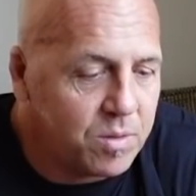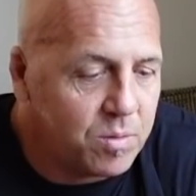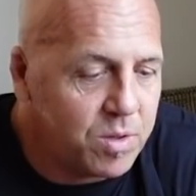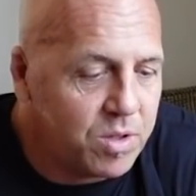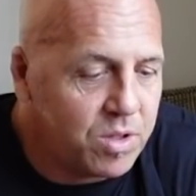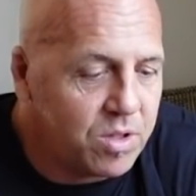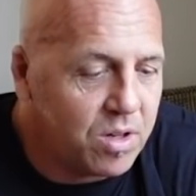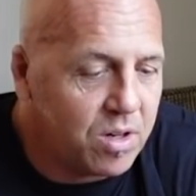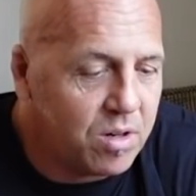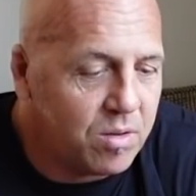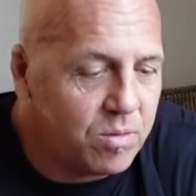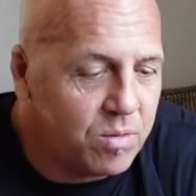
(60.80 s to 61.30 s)

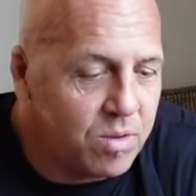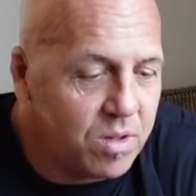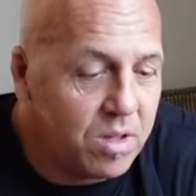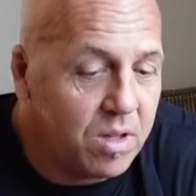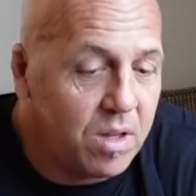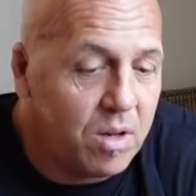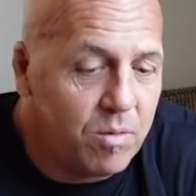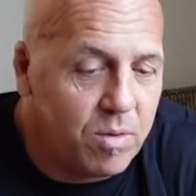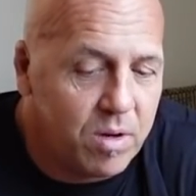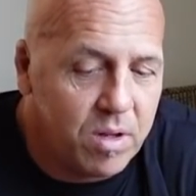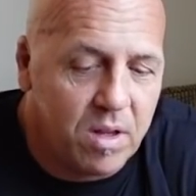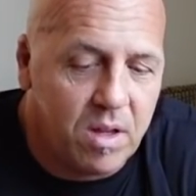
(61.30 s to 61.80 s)
which are
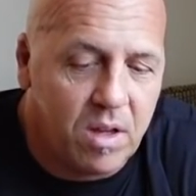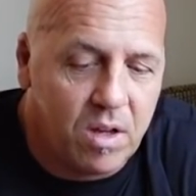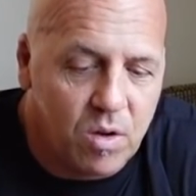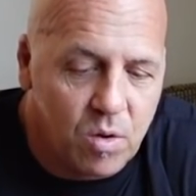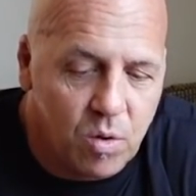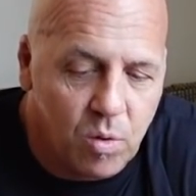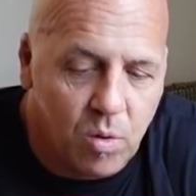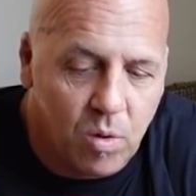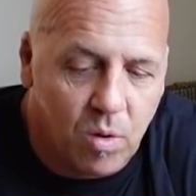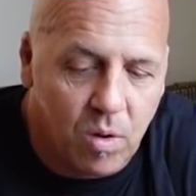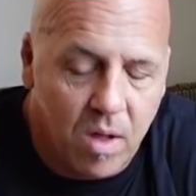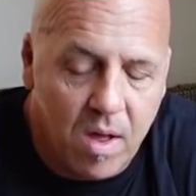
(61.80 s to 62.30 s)
really, really
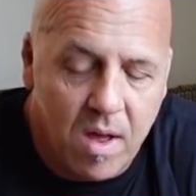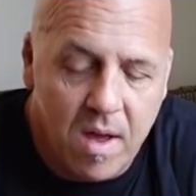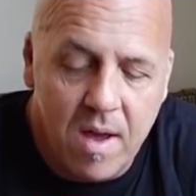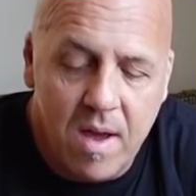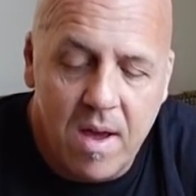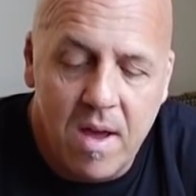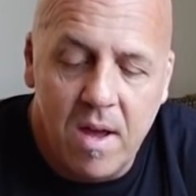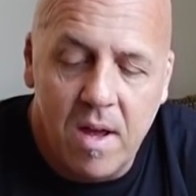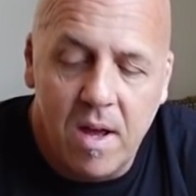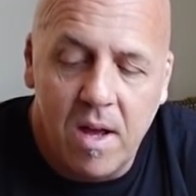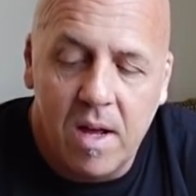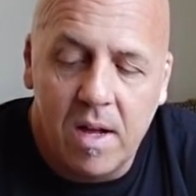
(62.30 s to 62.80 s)
cool.
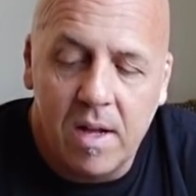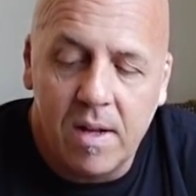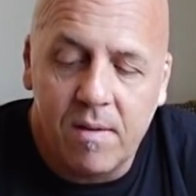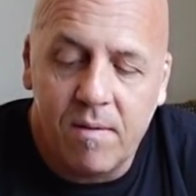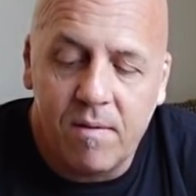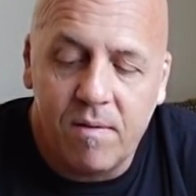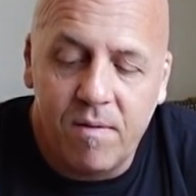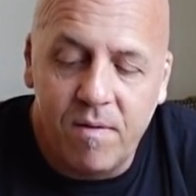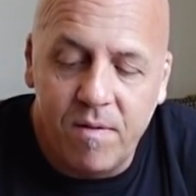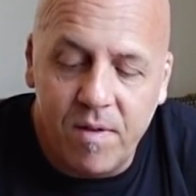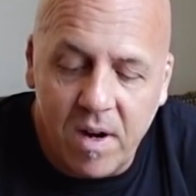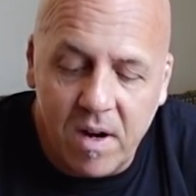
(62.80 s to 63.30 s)

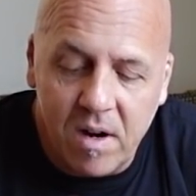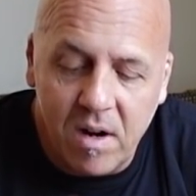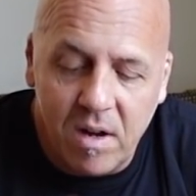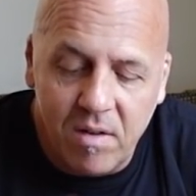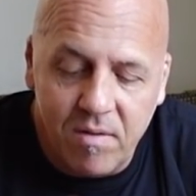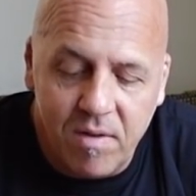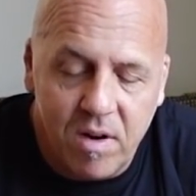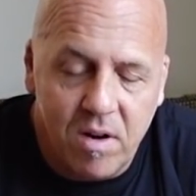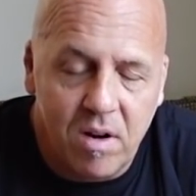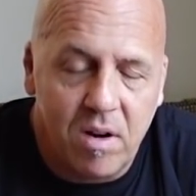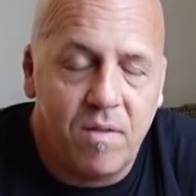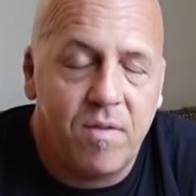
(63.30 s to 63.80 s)
Very,
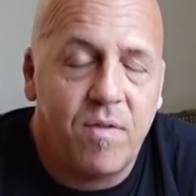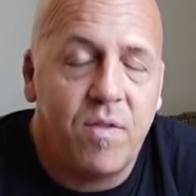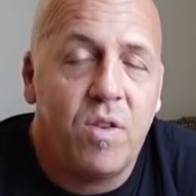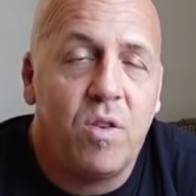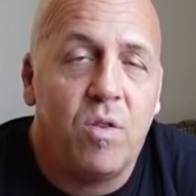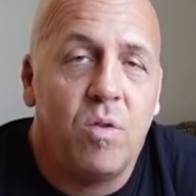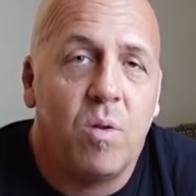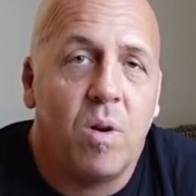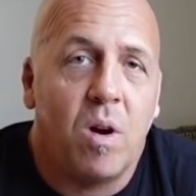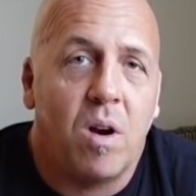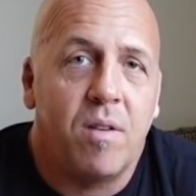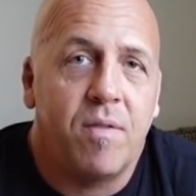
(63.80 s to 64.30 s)
very
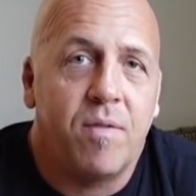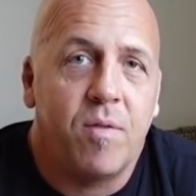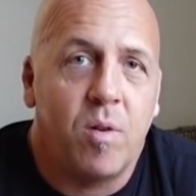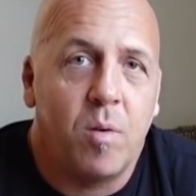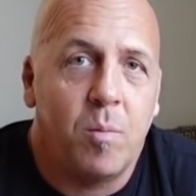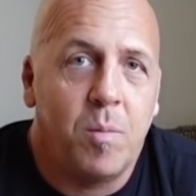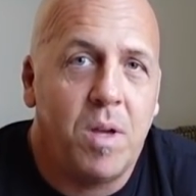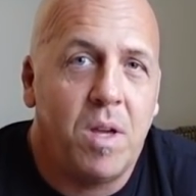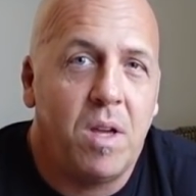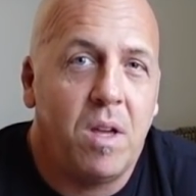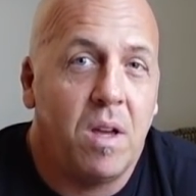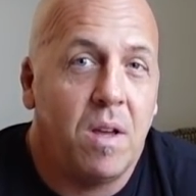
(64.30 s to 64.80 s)
few are for
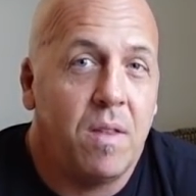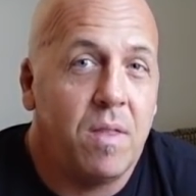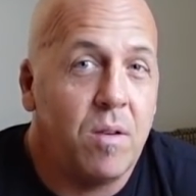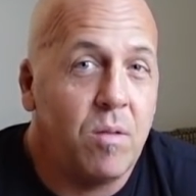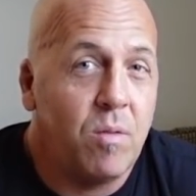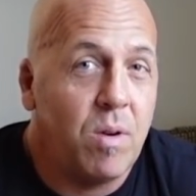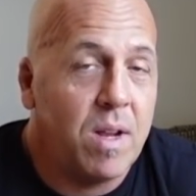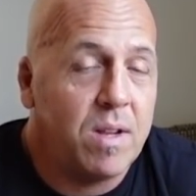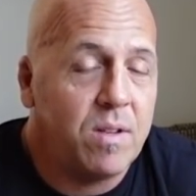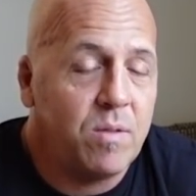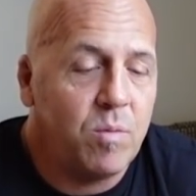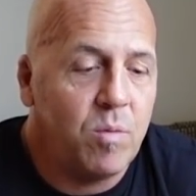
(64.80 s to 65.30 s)
me, and the
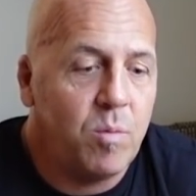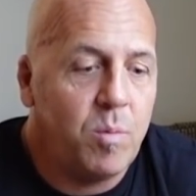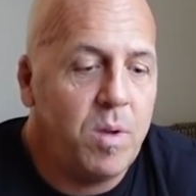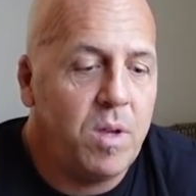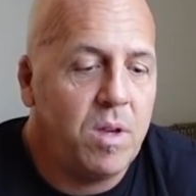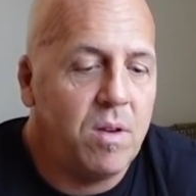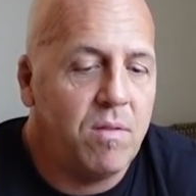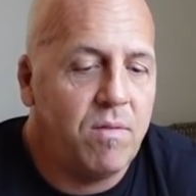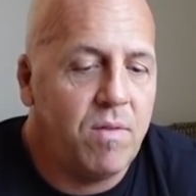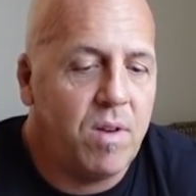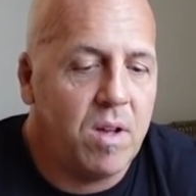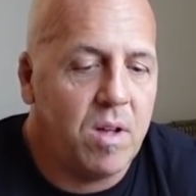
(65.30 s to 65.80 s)
rest will
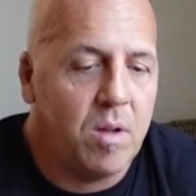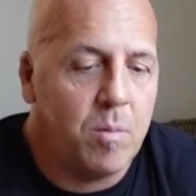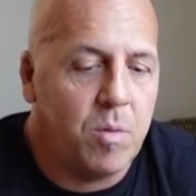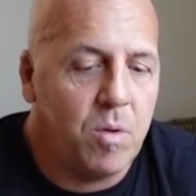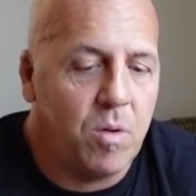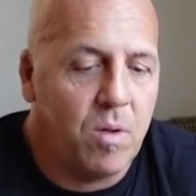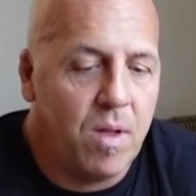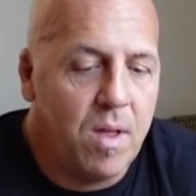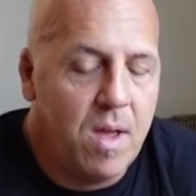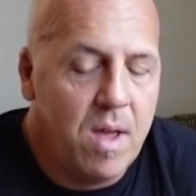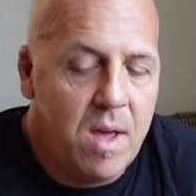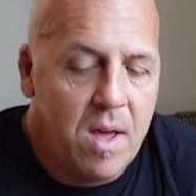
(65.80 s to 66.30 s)
be
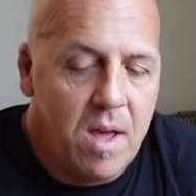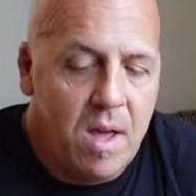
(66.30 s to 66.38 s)
available.